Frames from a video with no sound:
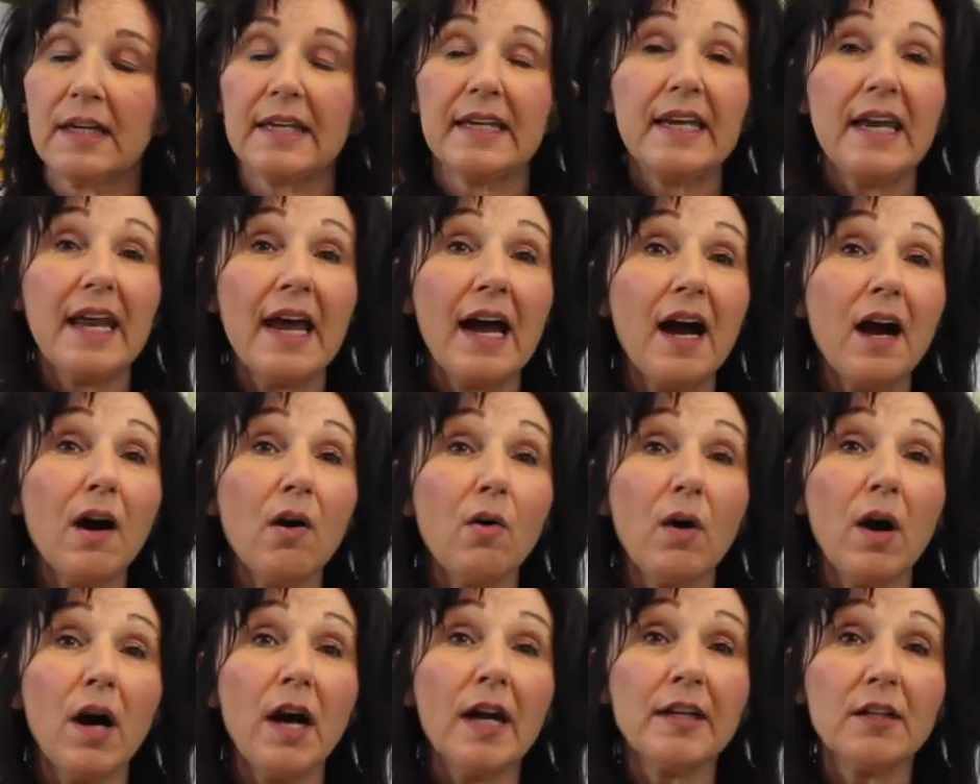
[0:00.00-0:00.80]

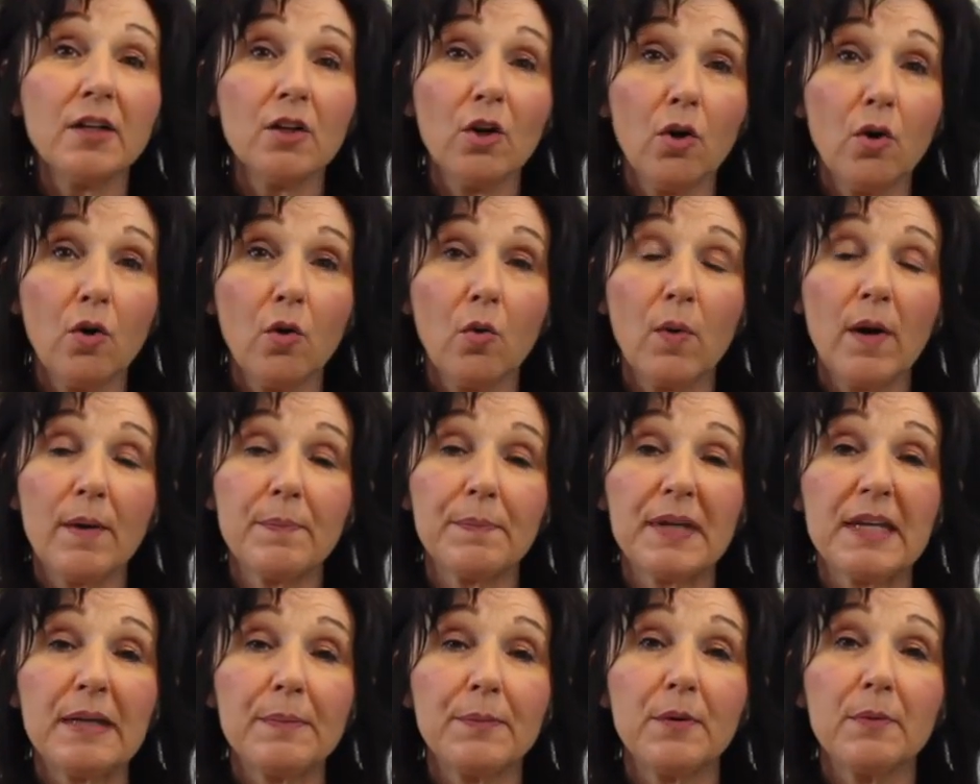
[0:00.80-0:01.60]
Now I know
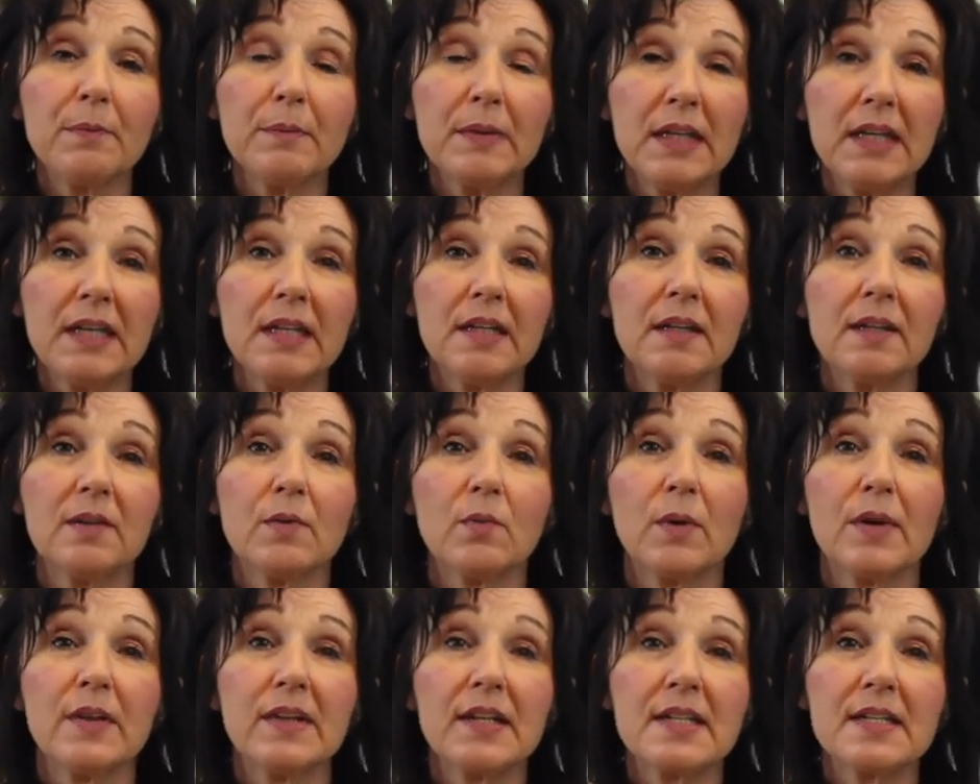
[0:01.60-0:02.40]
what people
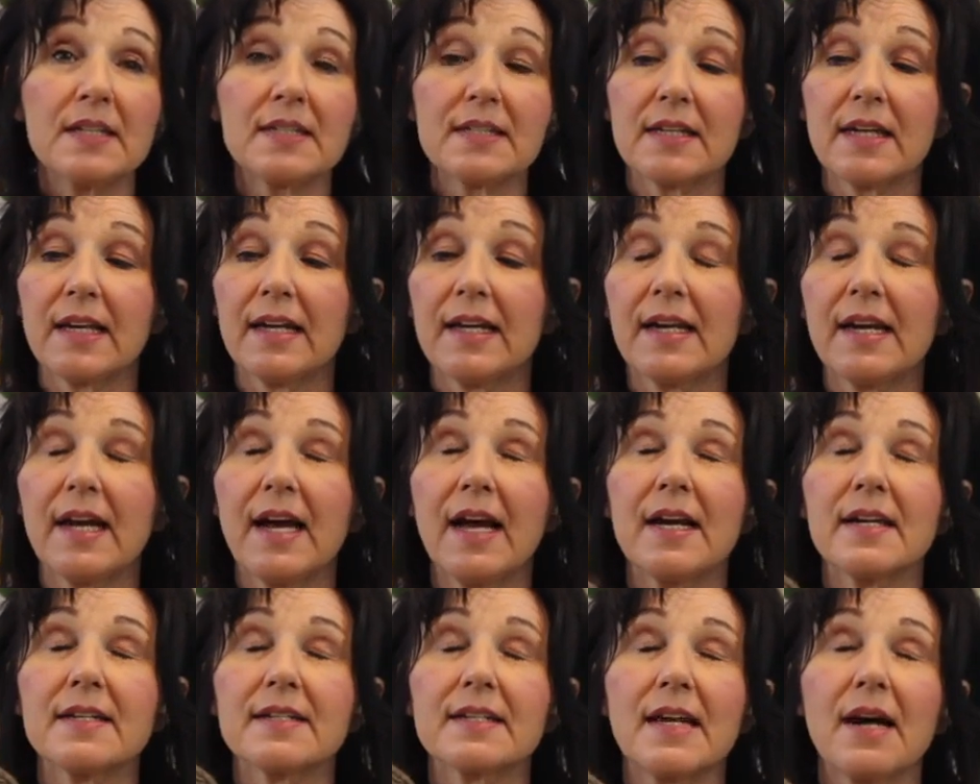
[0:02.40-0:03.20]
mean when they say it
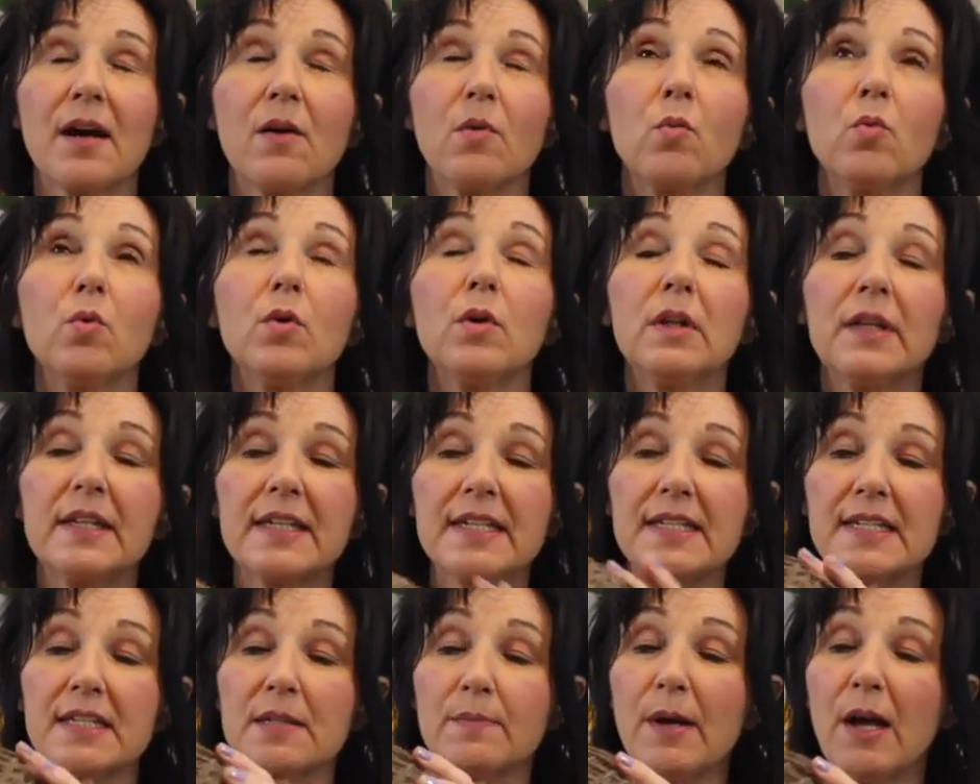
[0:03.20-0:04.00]
has that
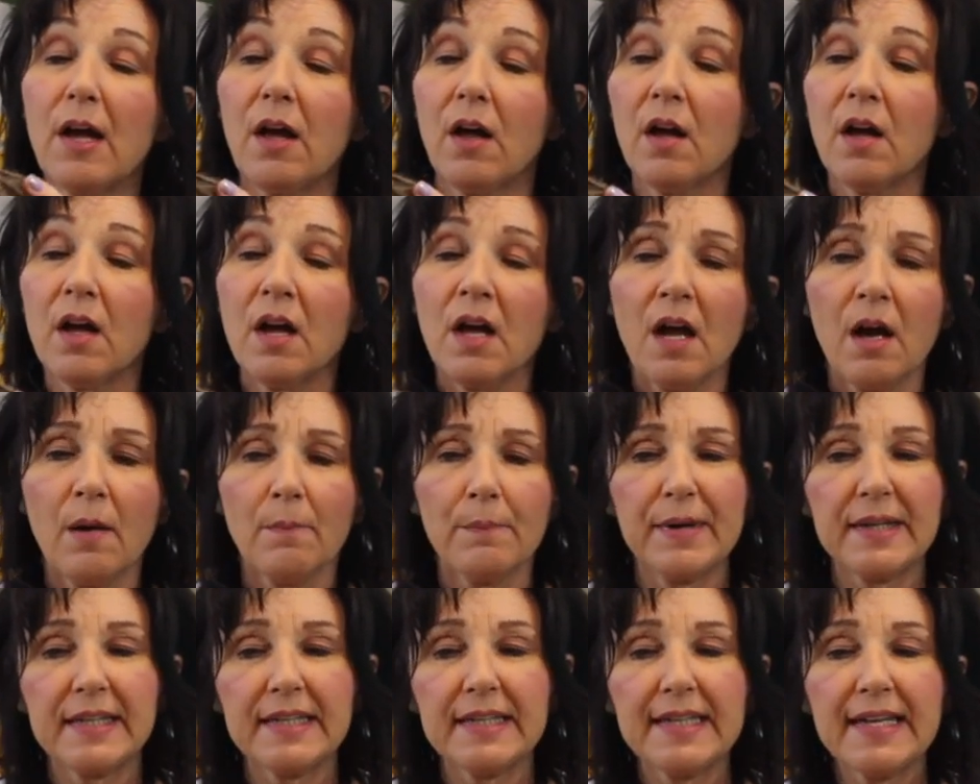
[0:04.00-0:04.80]
woolly smell,
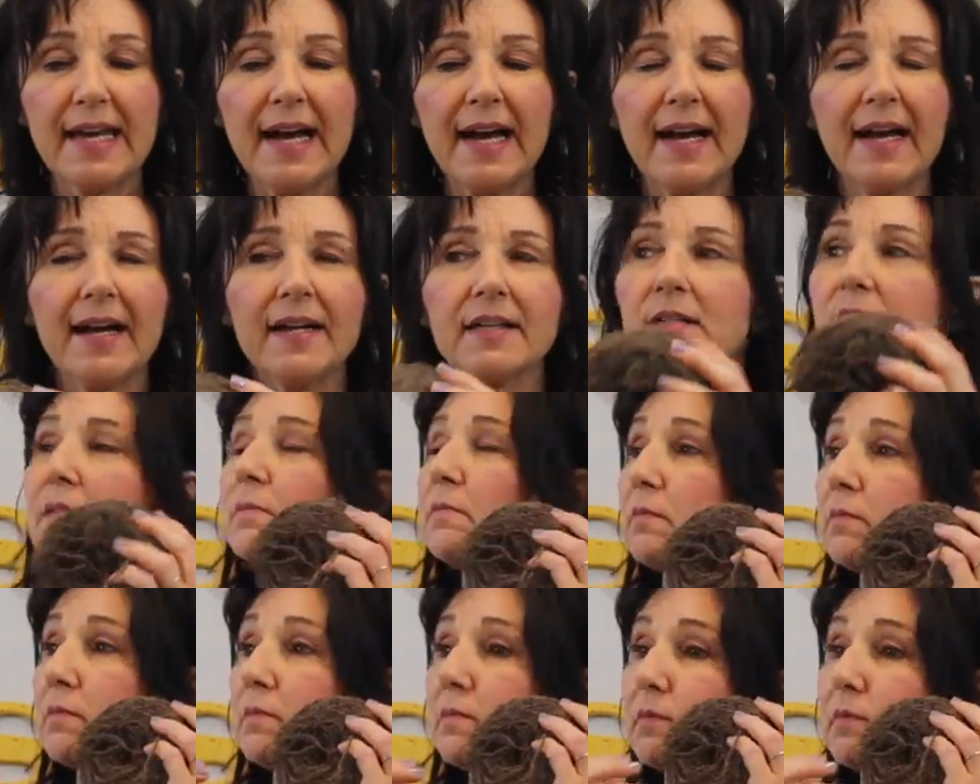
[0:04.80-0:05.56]
but yet,